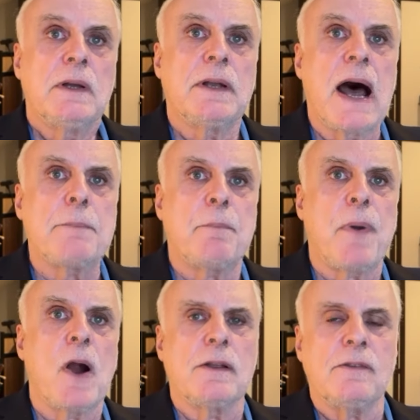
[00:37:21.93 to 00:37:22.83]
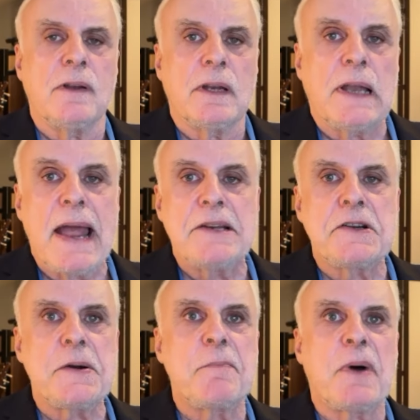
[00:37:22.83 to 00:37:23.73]
not partisan in
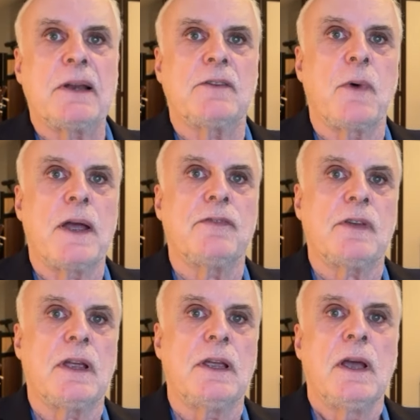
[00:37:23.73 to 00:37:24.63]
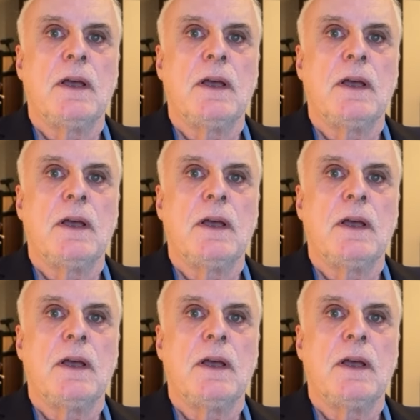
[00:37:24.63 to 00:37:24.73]
nature, but it's a way of saying,